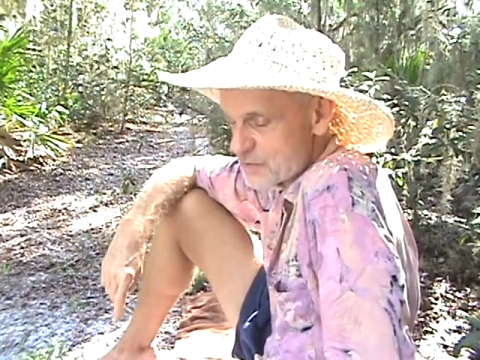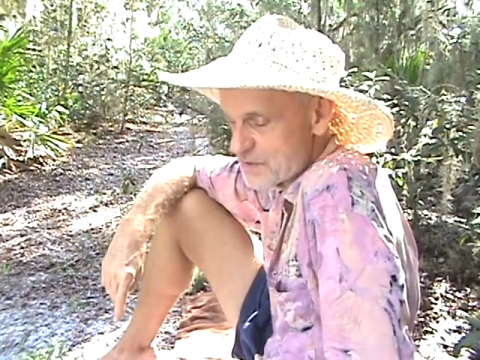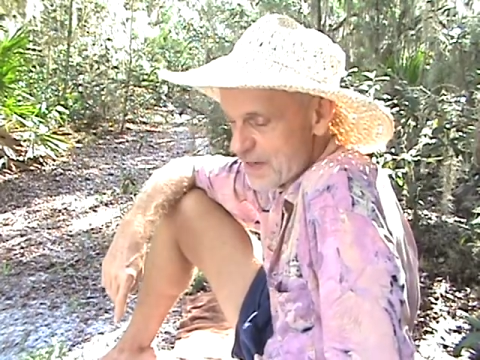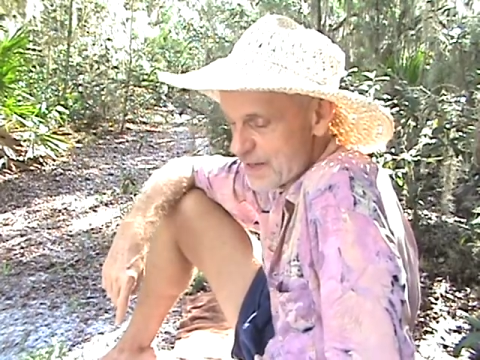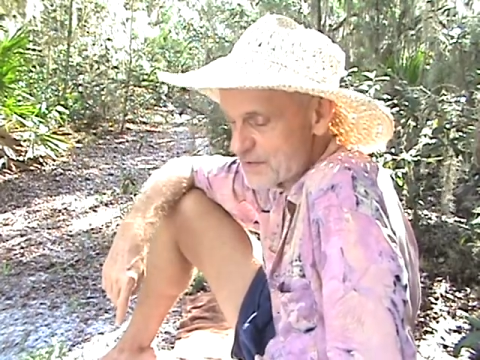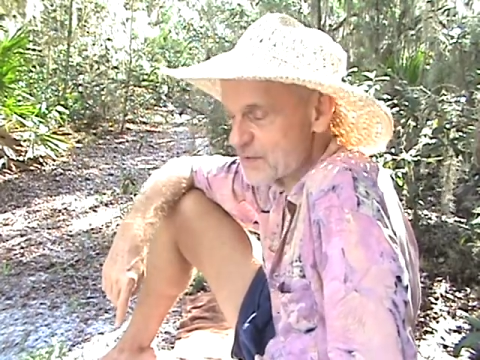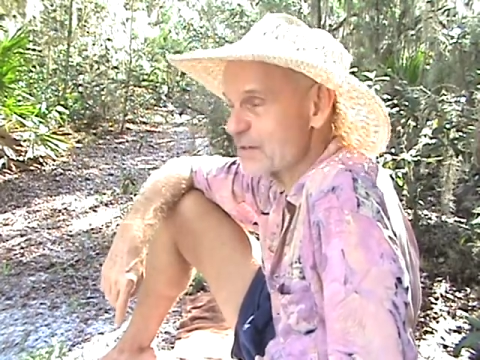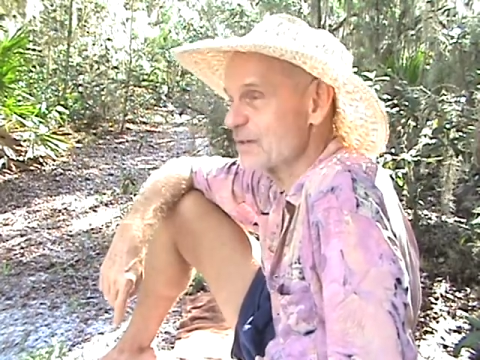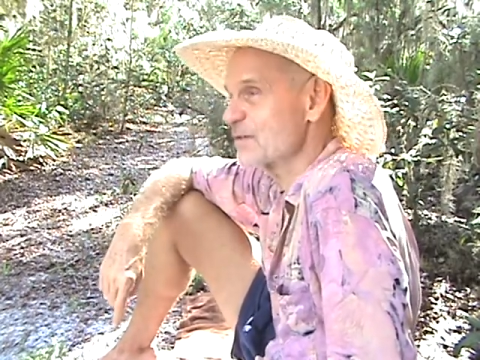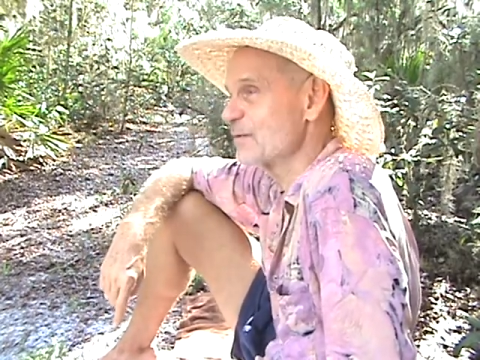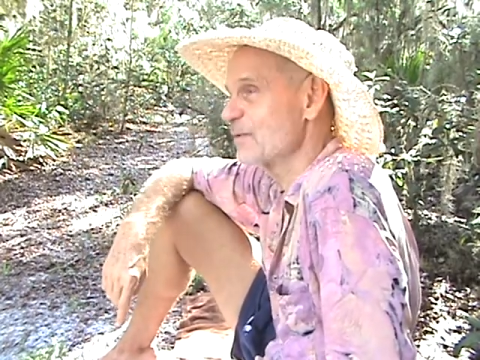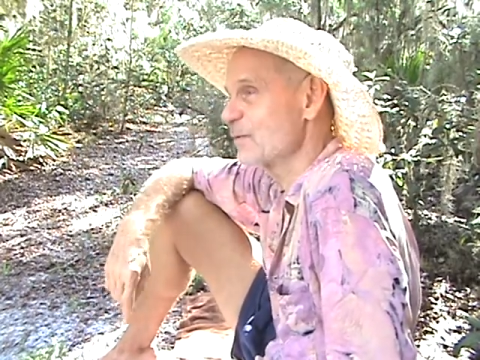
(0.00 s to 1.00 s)
test, and
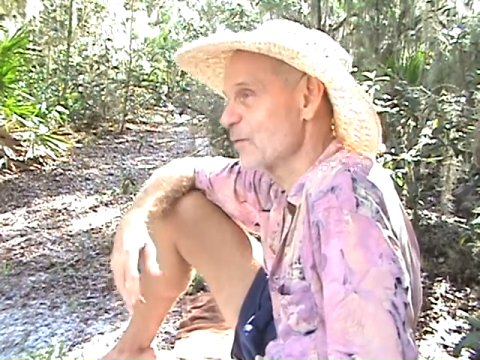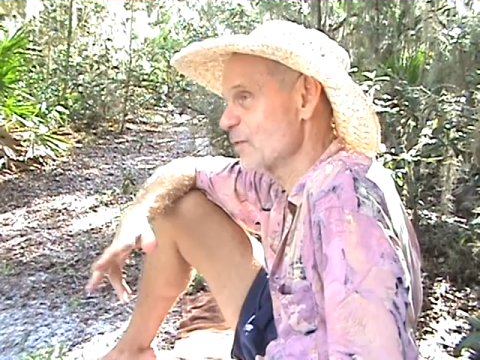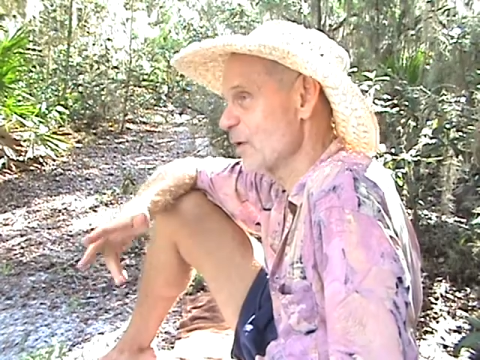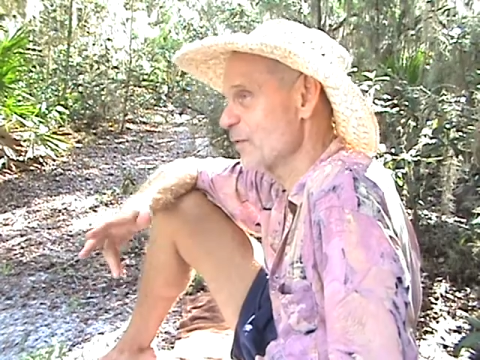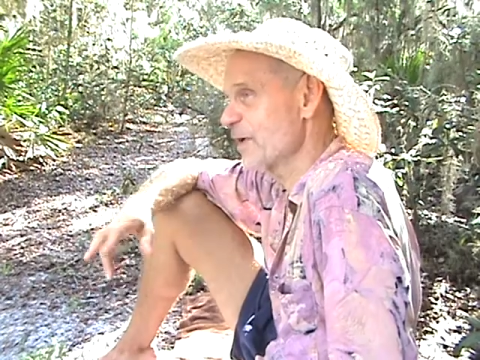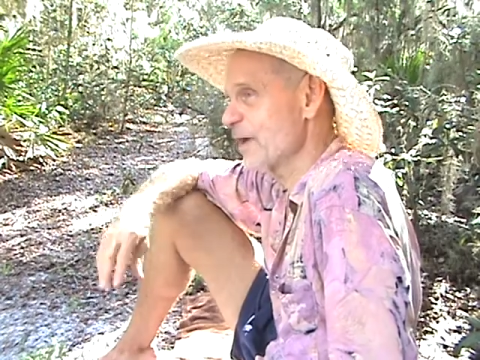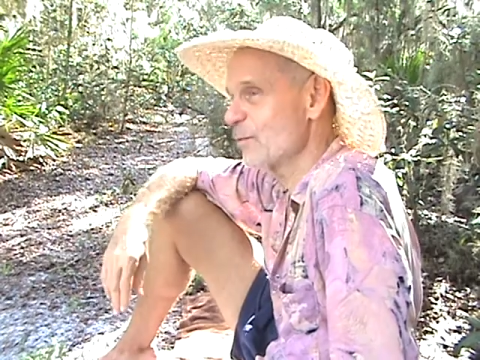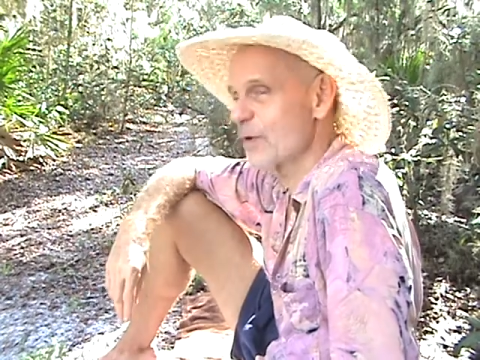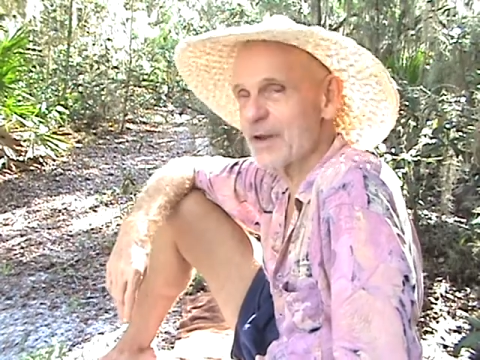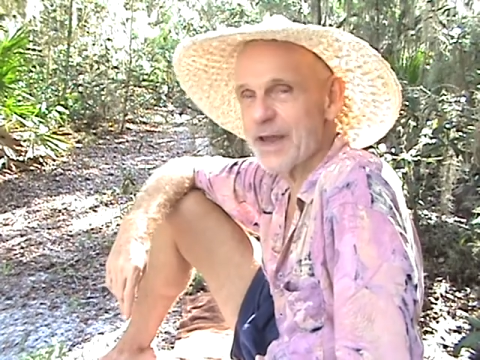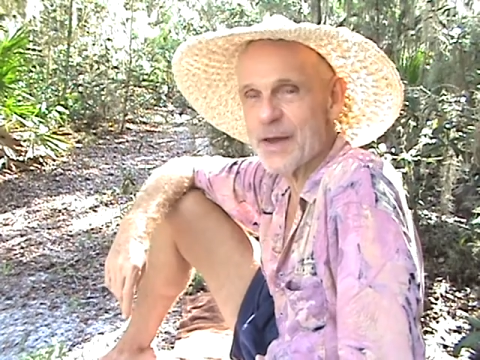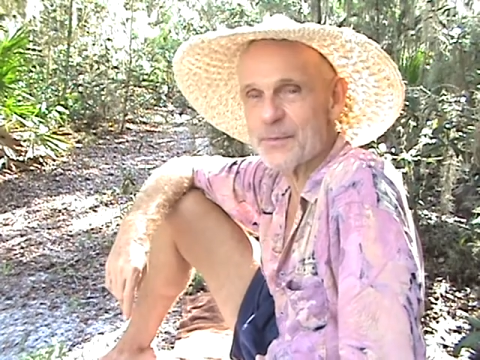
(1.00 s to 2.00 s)
you, okay,
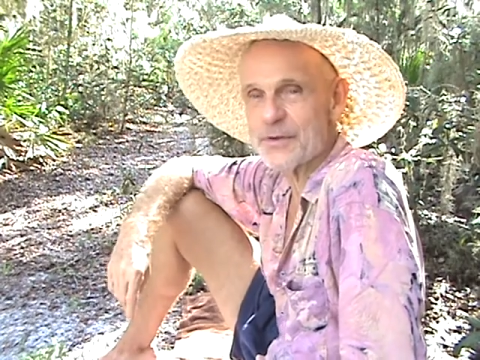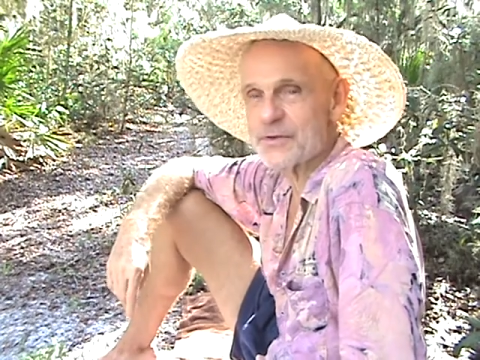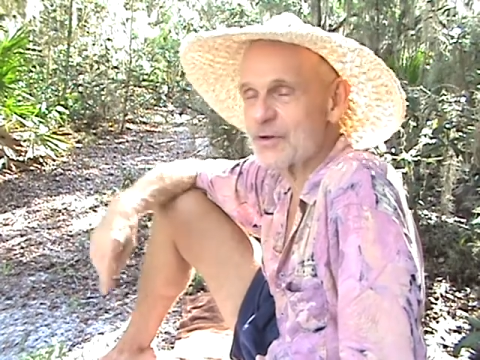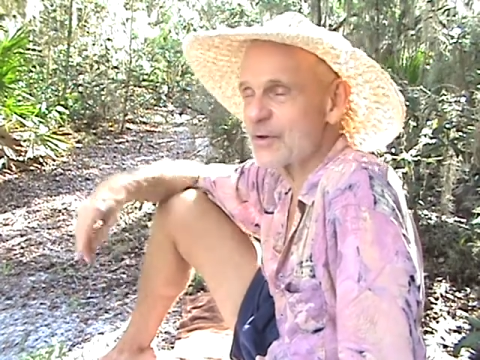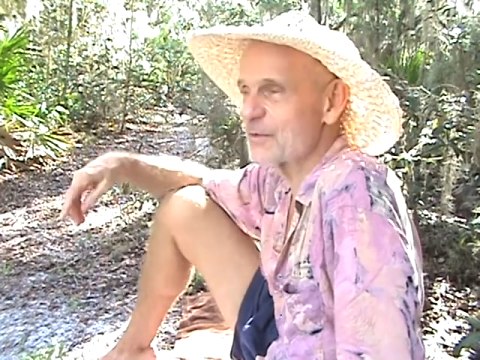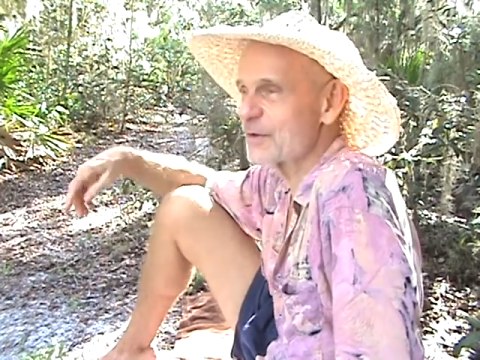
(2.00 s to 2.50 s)
what happens, you know?